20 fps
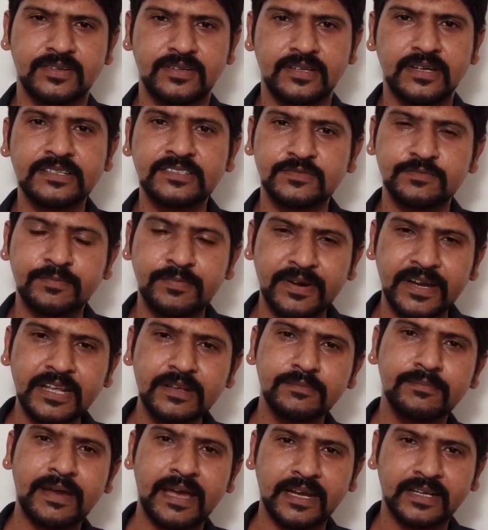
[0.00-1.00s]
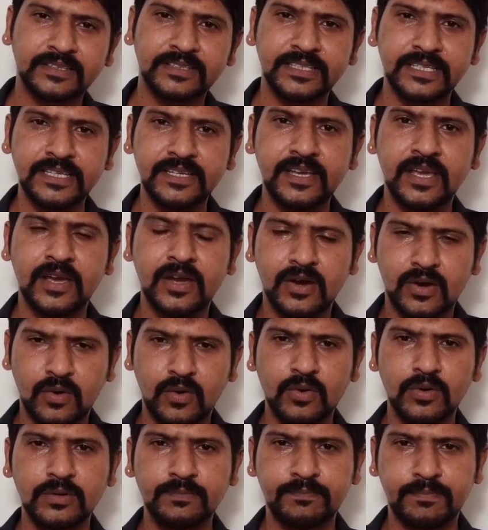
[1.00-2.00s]
Let's bring back the
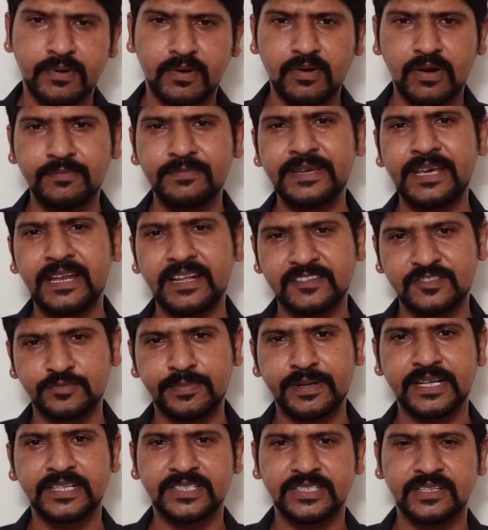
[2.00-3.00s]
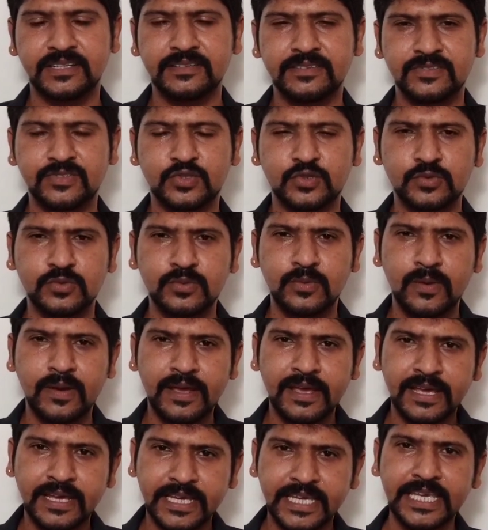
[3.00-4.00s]
old proverbial expressions to
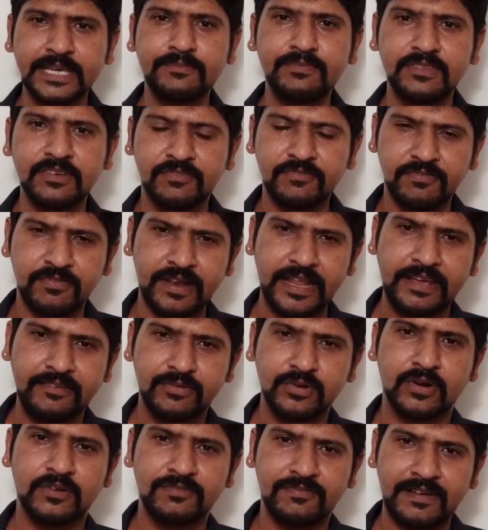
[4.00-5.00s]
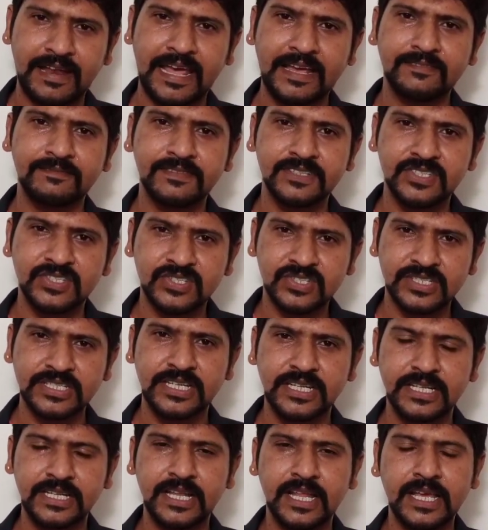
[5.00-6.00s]
keep the flavor of language
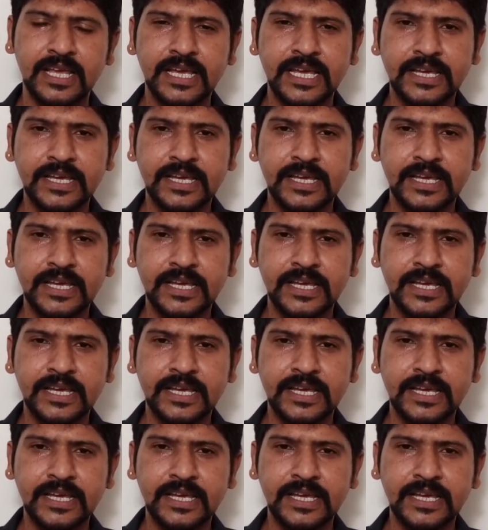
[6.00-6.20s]
still